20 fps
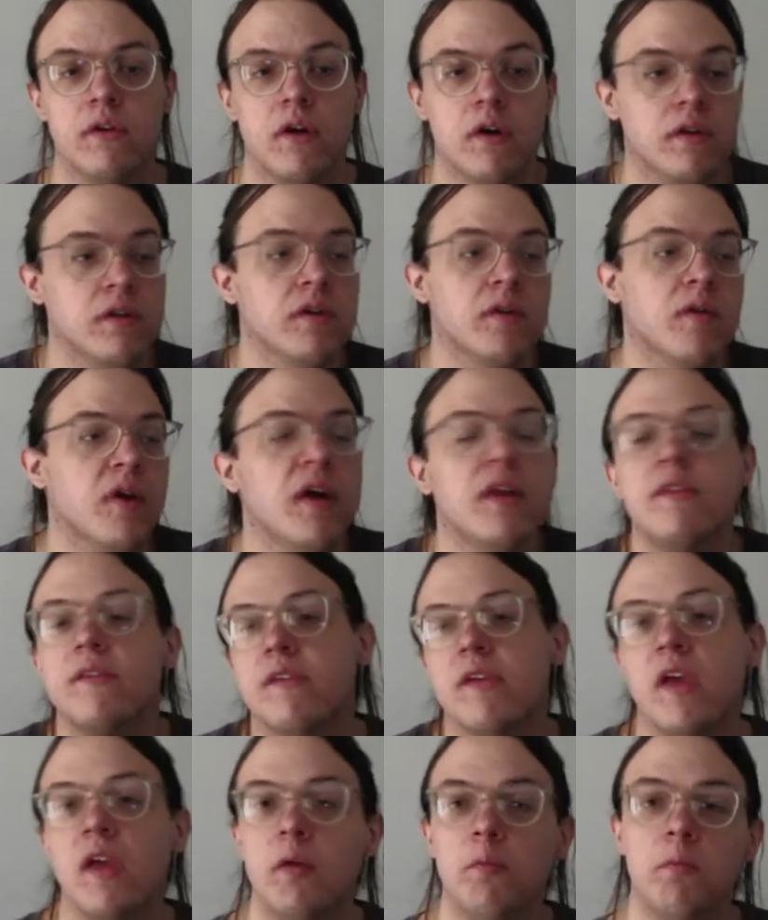On the grand
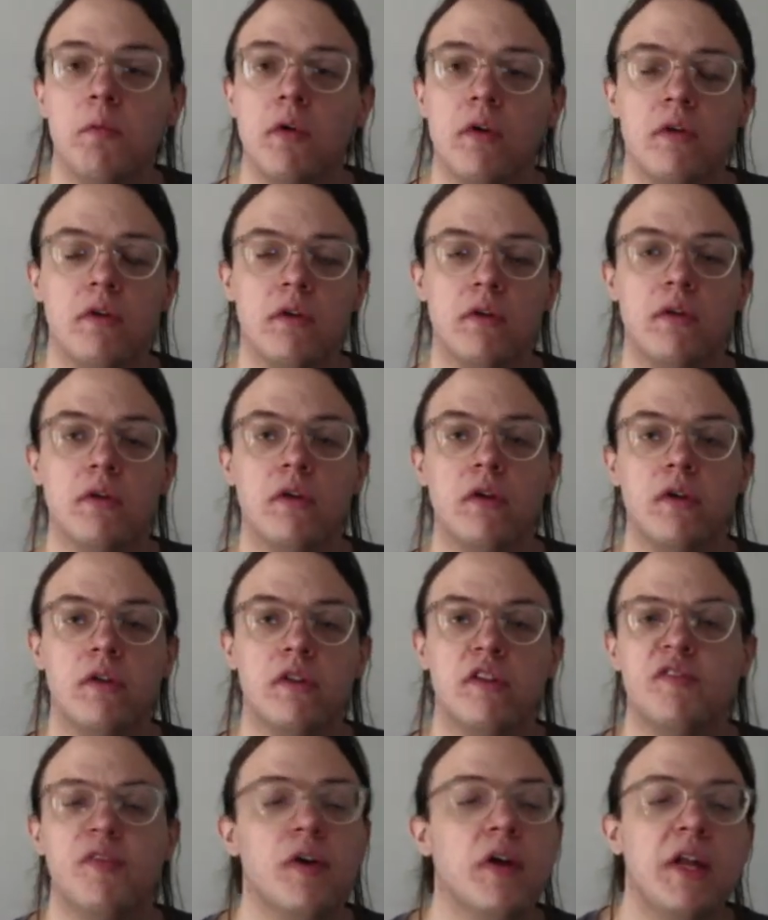scheme,
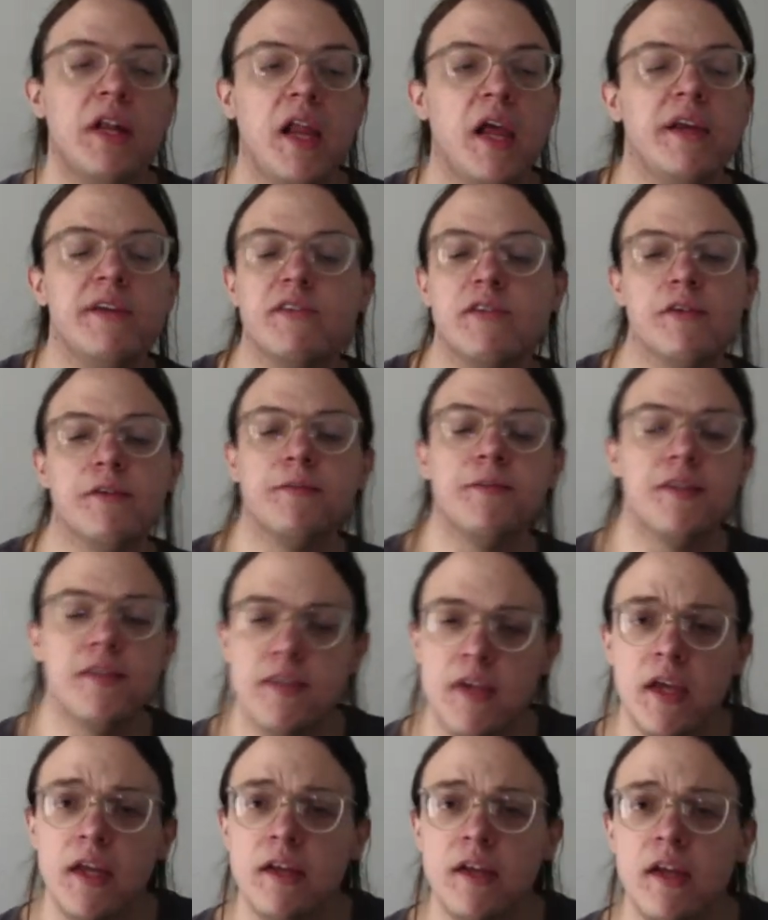the very nature of
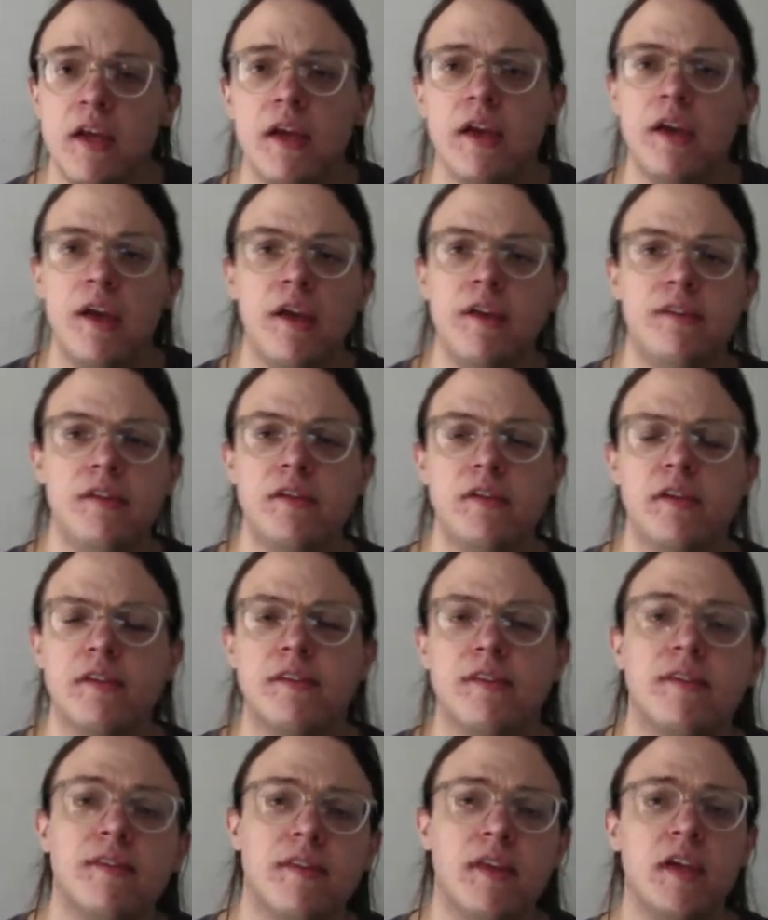sin isn't
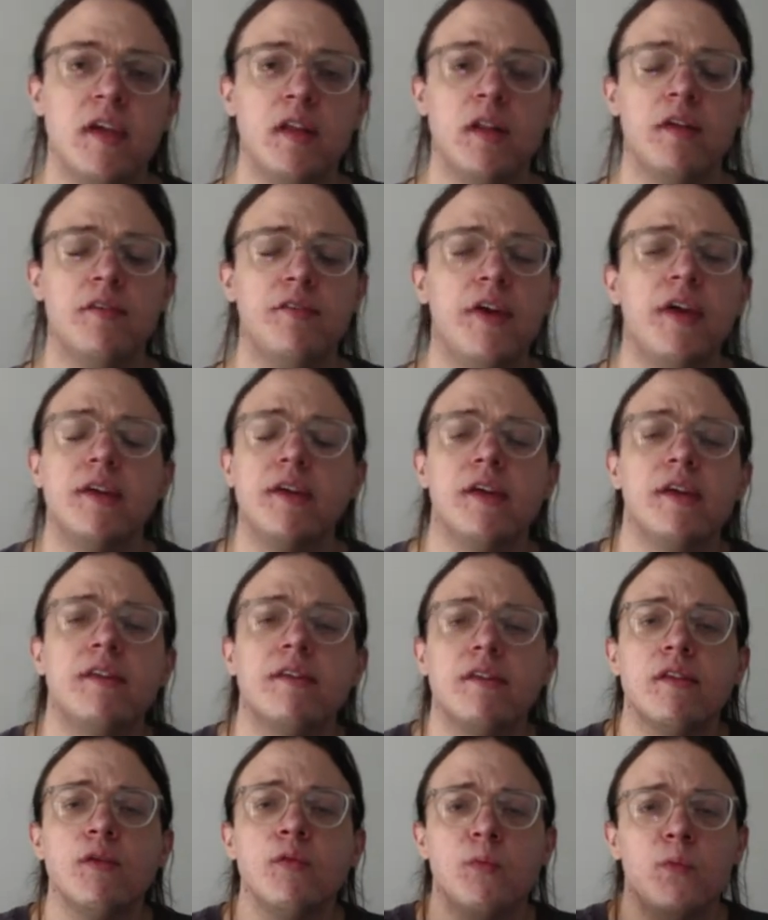just a single event,
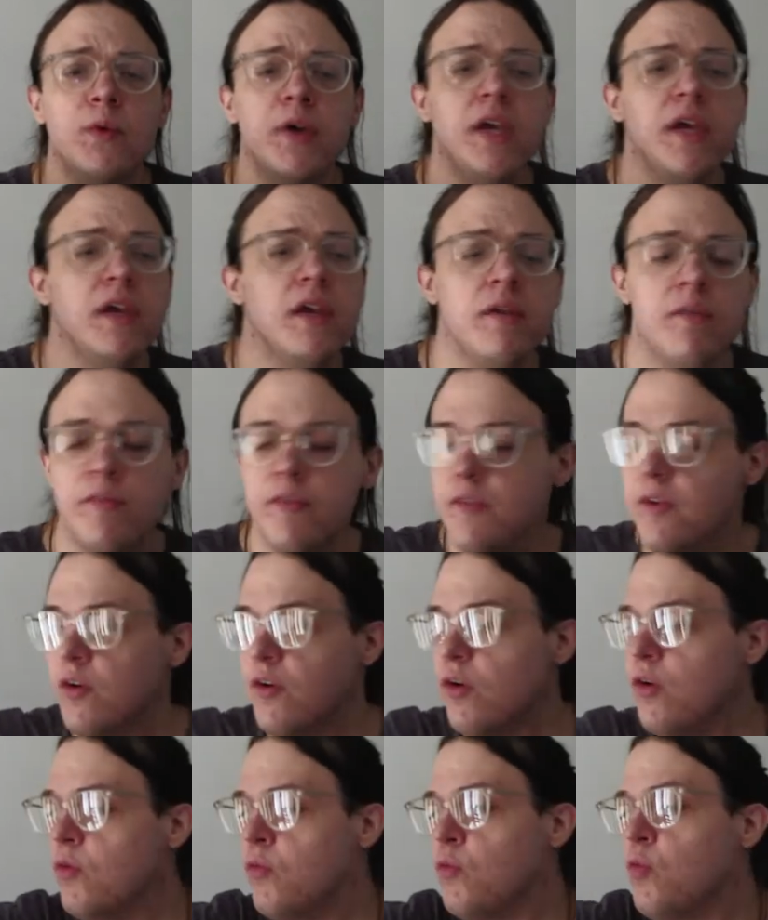it's the weave
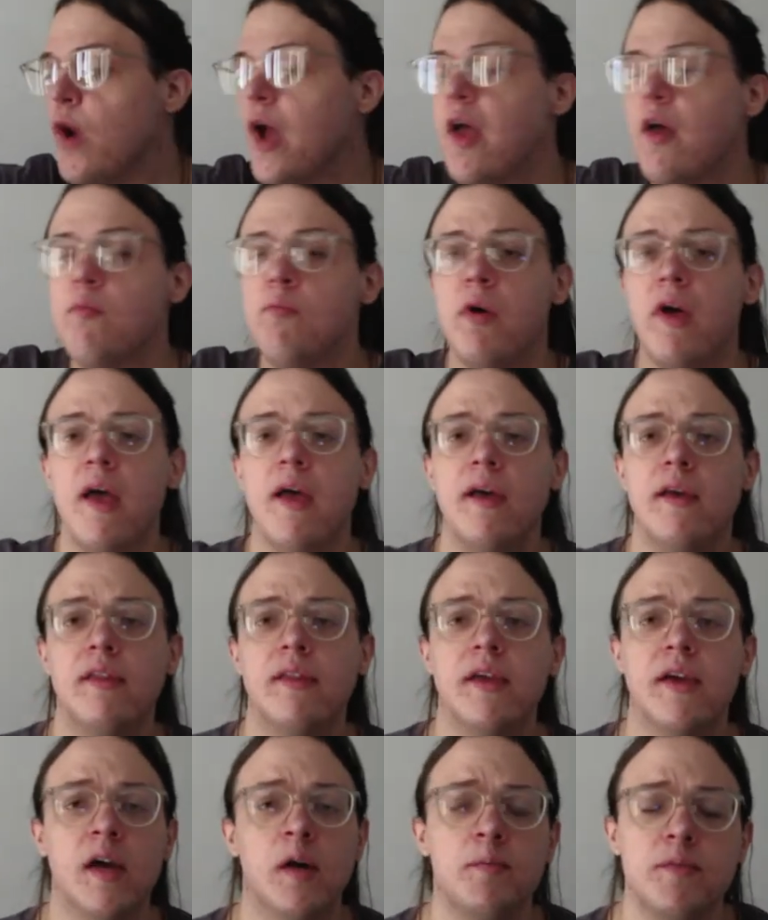web
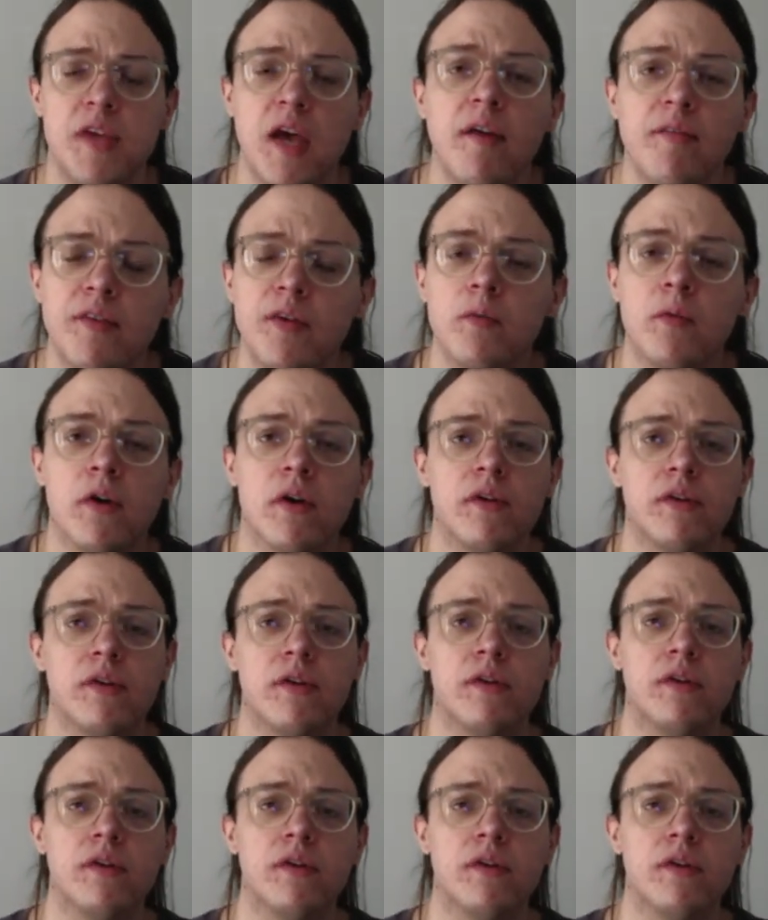that comes afterward.